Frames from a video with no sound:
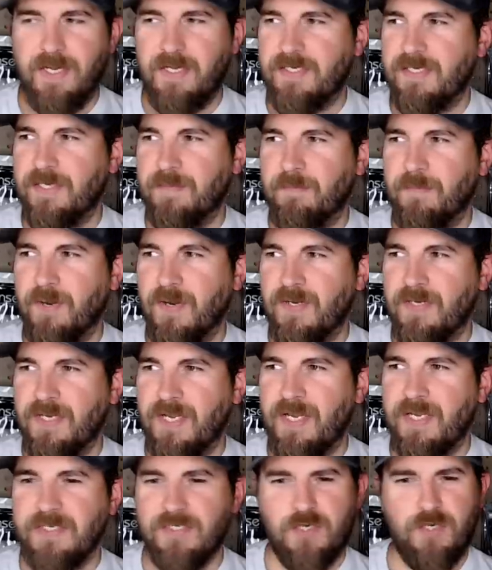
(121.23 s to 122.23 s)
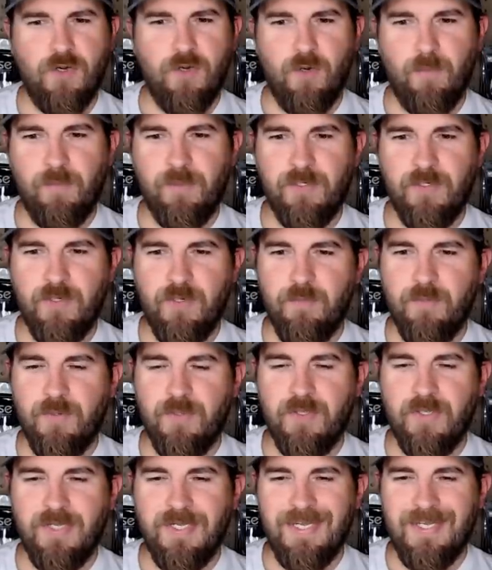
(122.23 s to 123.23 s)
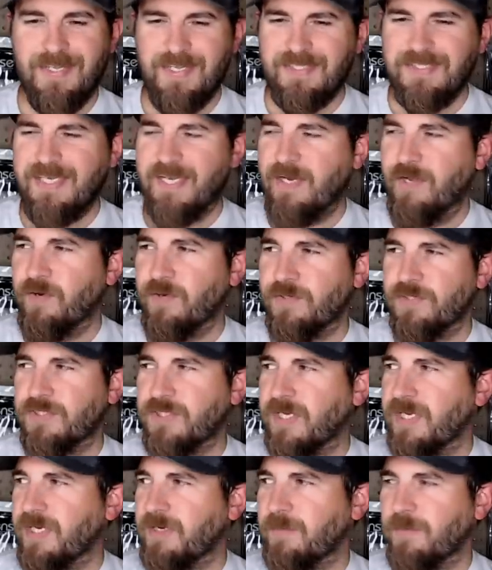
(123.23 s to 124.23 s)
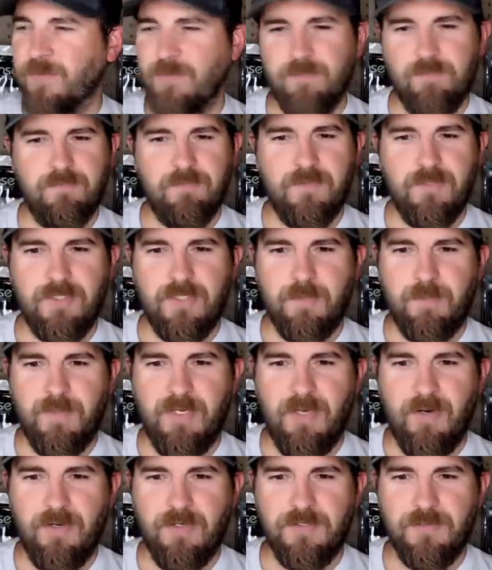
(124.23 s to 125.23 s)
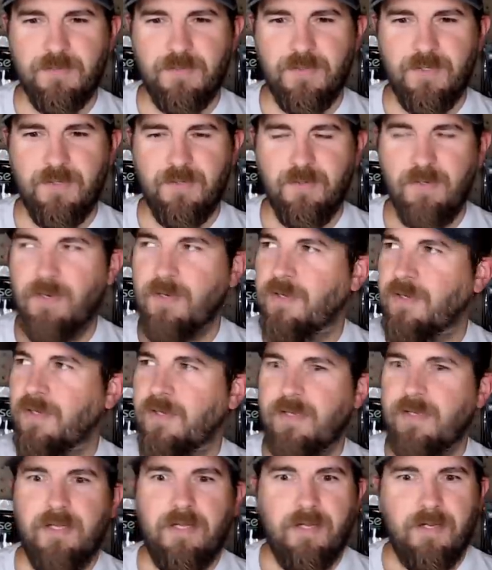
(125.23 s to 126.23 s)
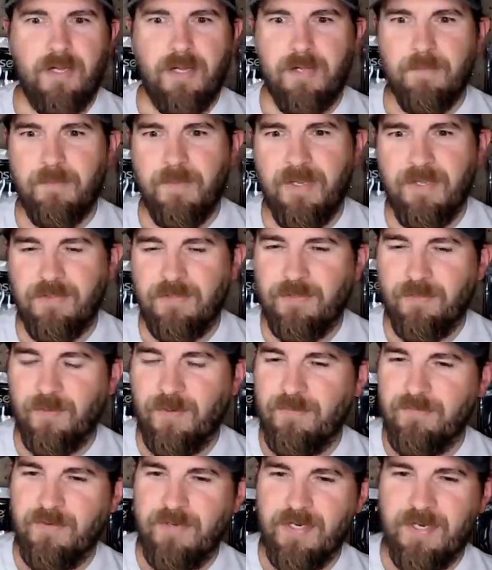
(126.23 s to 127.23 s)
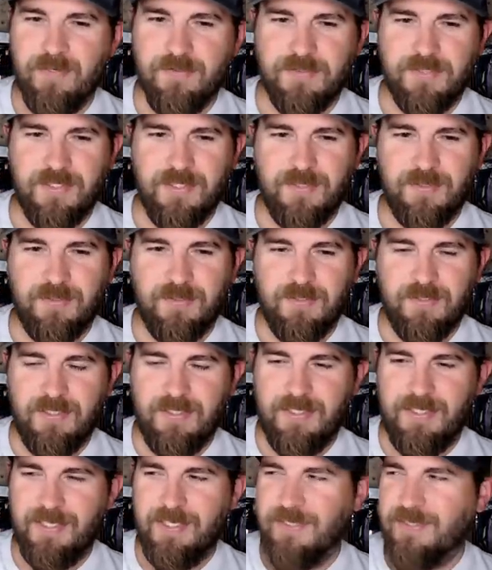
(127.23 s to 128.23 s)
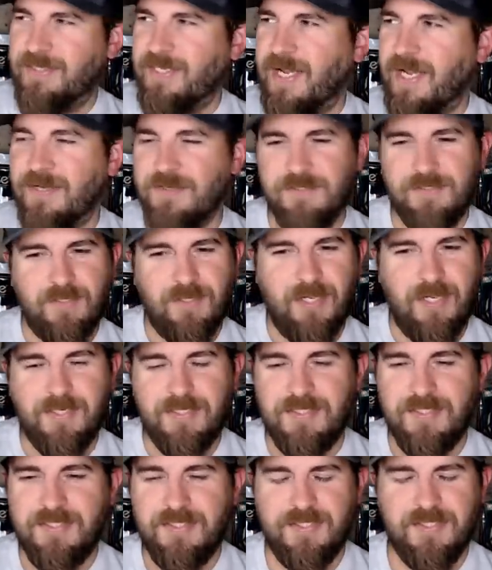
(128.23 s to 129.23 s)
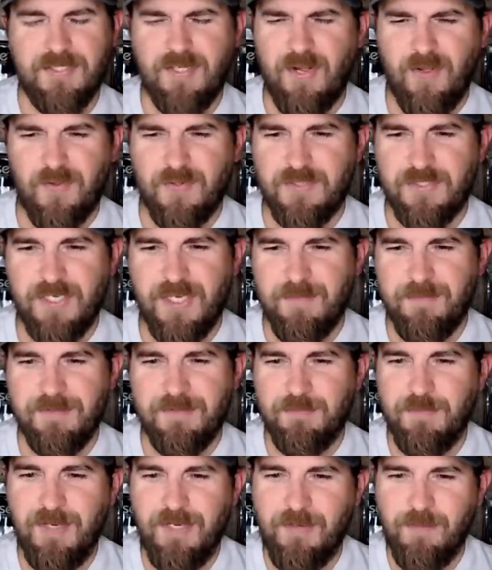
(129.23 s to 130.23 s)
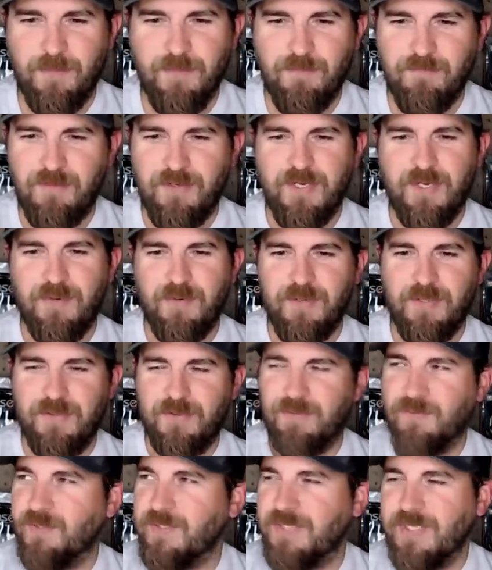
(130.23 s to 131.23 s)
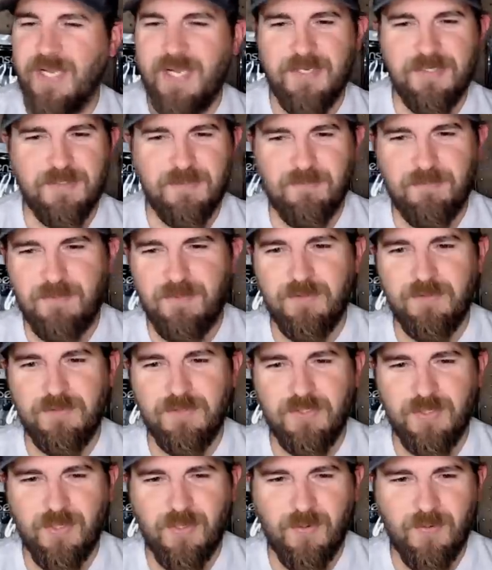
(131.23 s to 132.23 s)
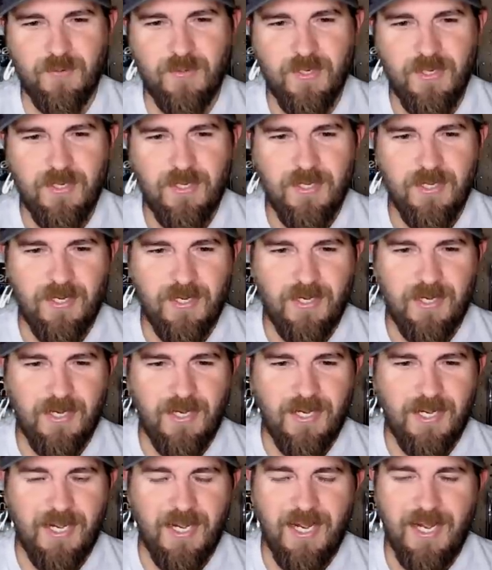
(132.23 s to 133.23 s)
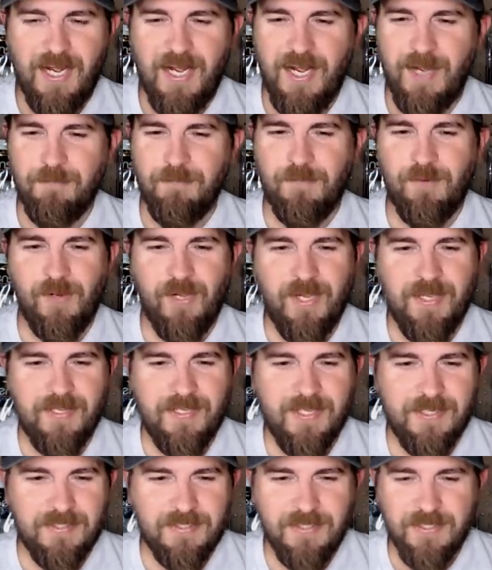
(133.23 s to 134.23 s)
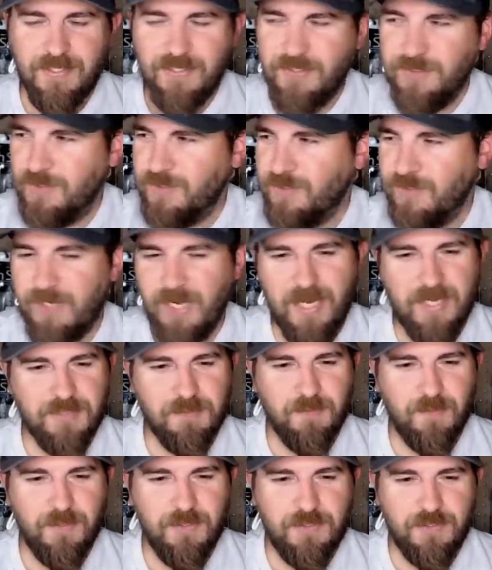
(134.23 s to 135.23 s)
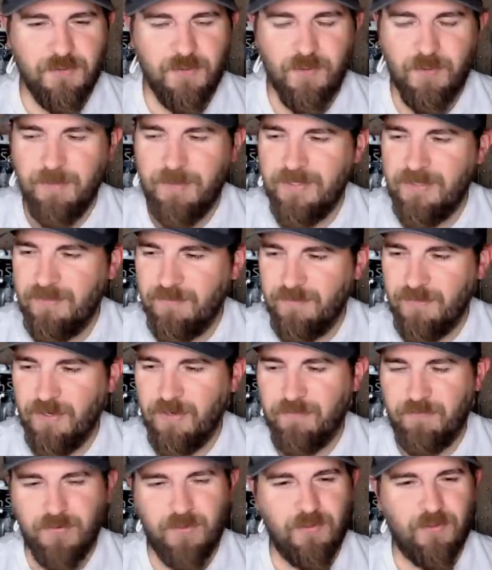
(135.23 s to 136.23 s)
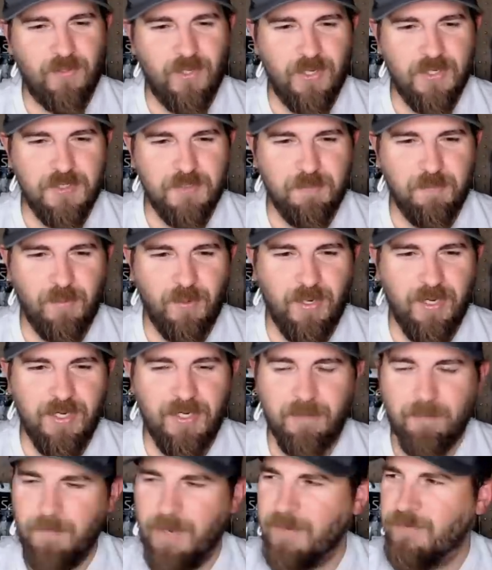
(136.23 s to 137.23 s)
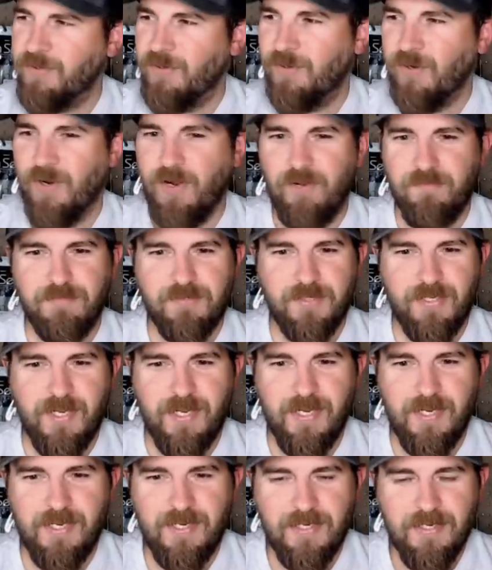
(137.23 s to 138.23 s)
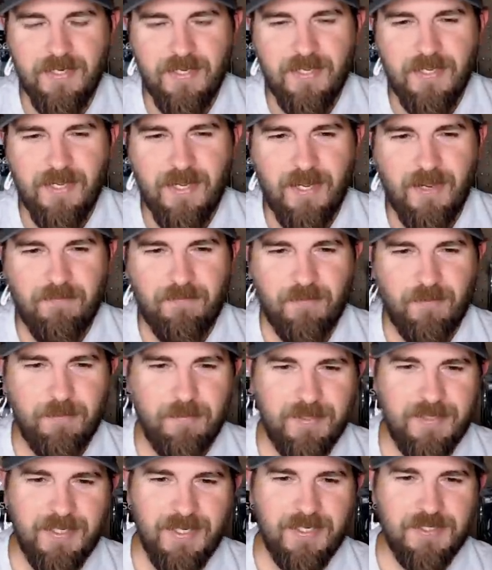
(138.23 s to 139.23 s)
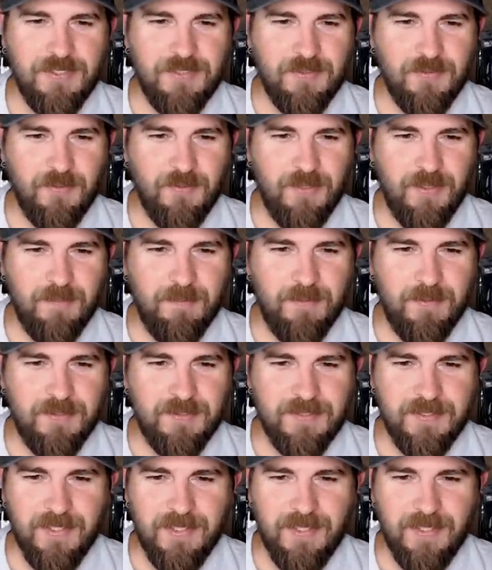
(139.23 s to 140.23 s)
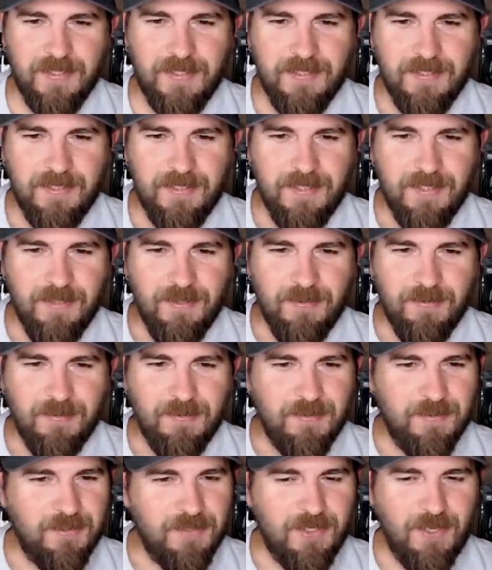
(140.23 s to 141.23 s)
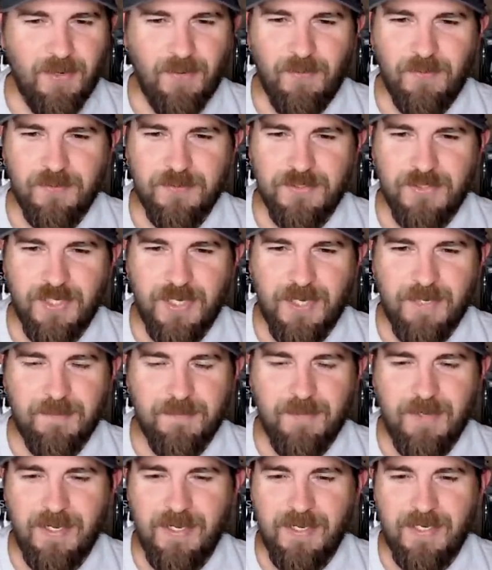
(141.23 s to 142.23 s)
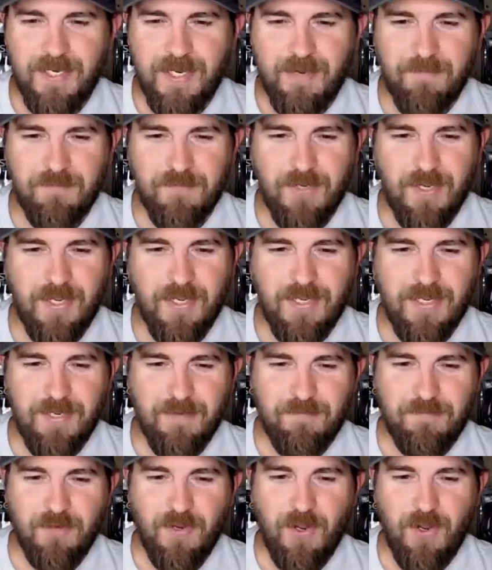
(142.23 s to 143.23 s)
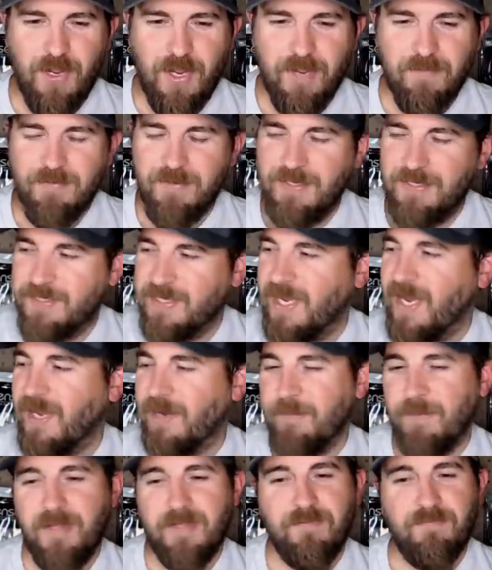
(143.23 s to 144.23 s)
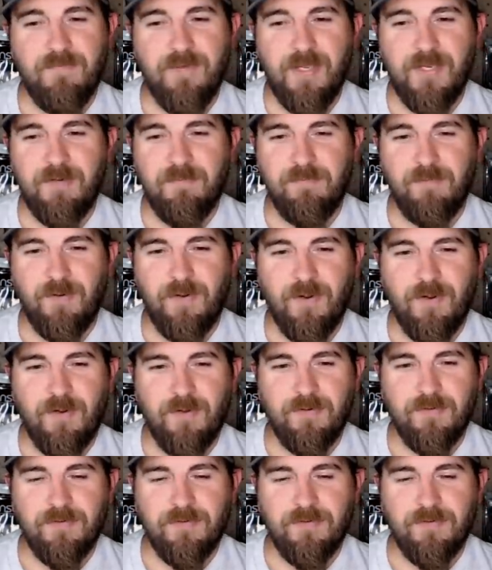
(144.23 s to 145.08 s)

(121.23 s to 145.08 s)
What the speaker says: did Monday as I normally do, but that's kind of understandable, to be honest with you. I make 3 videos and get 1,000 likes. It's all the same as making 1 video and getting 3,000 views. So I'm glad that you guys want to join me for your lunch break. Maybe you're off today for a midday stream. But Cole and Jay, man, if y'all have any doubt about the Vega Frog,